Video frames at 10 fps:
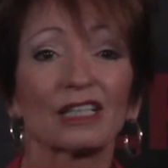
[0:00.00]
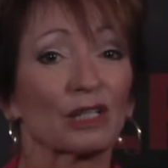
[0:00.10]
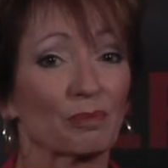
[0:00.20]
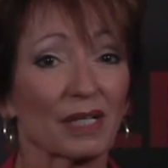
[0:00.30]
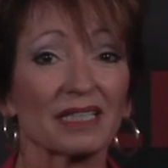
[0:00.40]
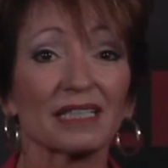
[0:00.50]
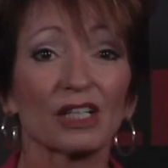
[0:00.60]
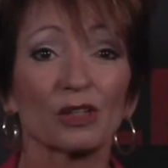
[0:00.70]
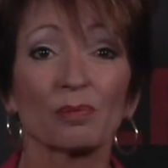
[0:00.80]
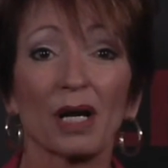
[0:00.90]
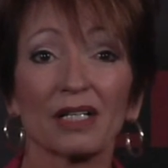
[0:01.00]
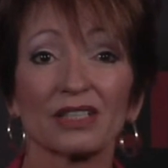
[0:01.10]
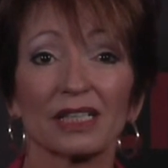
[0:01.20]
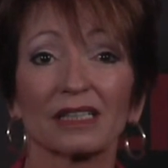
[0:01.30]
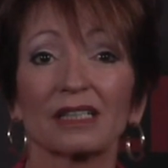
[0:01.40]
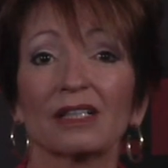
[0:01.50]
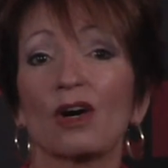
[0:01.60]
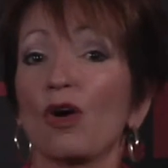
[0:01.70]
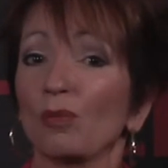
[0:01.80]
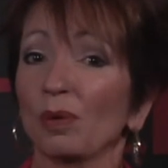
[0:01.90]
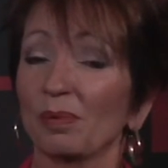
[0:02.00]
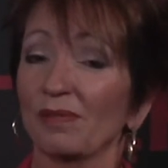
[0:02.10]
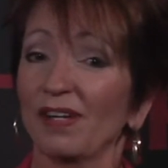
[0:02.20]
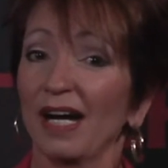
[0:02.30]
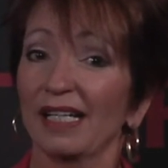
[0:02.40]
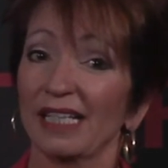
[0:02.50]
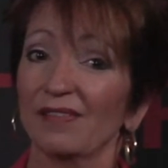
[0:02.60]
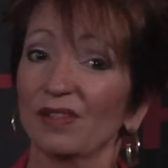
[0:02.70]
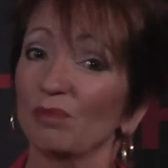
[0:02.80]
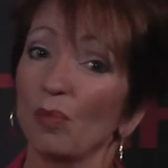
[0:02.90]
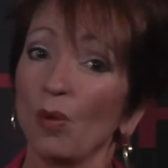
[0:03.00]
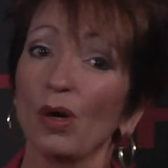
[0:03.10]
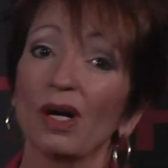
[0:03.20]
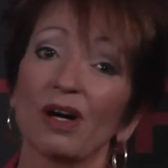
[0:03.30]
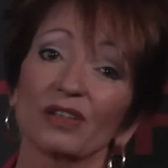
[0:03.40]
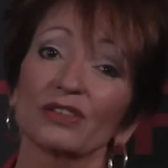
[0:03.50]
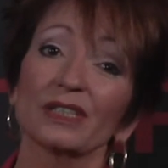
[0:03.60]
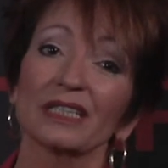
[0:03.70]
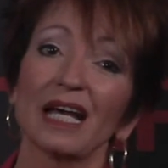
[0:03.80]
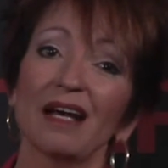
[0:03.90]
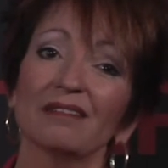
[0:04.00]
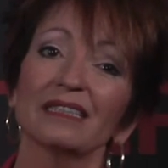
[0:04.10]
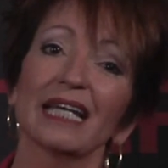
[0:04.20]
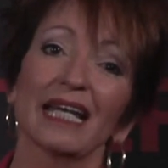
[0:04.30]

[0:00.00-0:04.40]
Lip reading: The Breast Center Project will provide even more ultrasound